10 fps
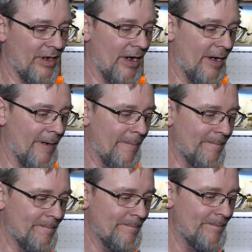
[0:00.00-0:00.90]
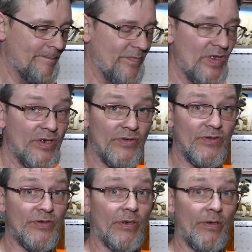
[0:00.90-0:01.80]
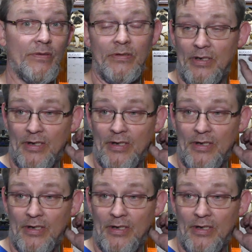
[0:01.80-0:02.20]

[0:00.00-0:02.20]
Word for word: Um, so,